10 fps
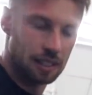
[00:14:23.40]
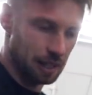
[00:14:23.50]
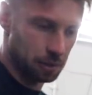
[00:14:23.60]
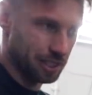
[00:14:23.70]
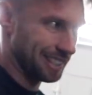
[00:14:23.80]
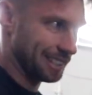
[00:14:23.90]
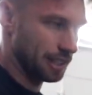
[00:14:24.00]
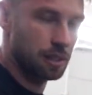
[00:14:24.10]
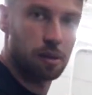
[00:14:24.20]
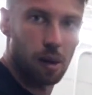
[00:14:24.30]
that was easy.
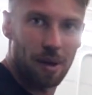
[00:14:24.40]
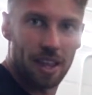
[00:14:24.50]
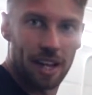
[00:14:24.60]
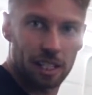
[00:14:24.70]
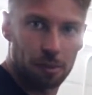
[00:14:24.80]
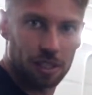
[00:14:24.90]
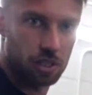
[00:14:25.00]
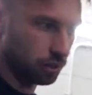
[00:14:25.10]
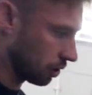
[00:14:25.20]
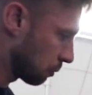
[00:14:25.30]
Well, I bet the next
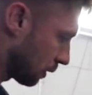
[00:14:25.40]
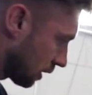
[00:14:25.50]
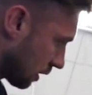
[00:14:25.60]
bit's not going to be.